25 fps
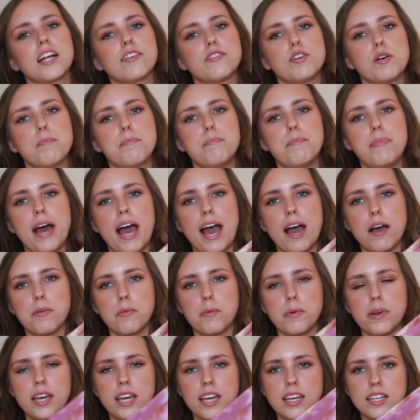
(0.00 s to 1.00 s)
kind of a
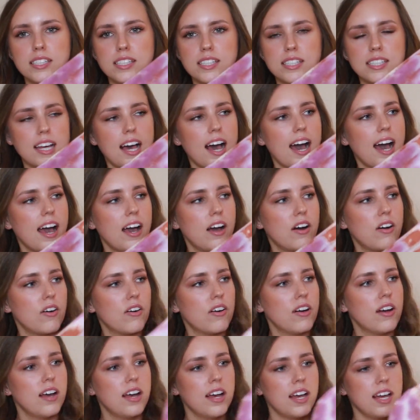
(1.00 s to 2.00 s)
bat wing
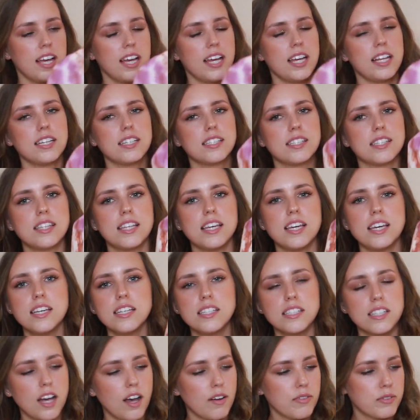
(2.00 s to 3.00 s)
style. It is
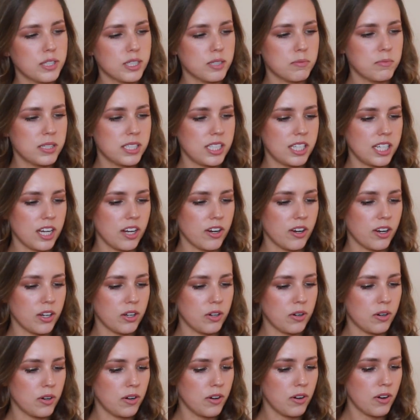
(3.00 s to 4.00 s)
the softest
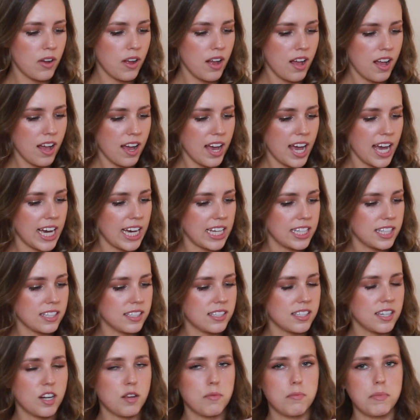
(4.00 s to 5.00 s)
material. I got
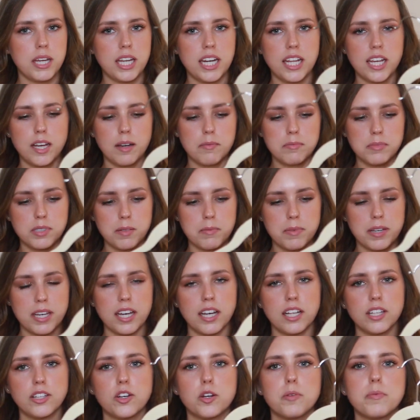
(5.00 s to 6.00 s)
this in a medium to
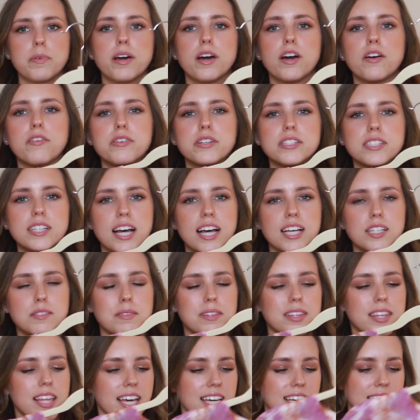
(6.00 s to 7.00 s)
be a little bit
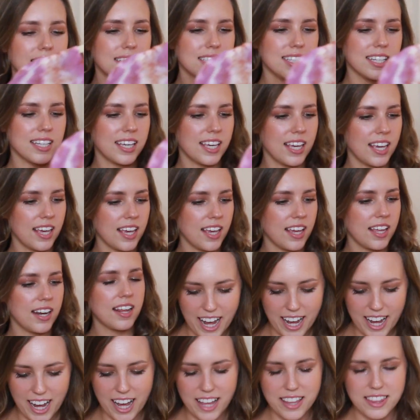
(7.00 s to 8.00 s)
oversized with leggings
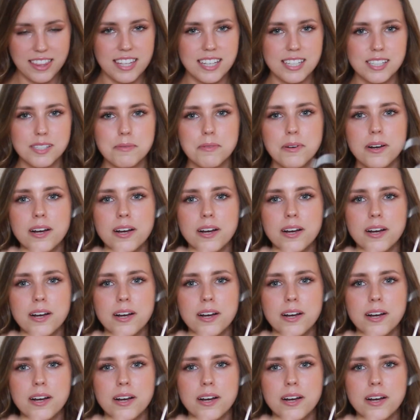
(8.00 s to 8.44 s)
again. I got this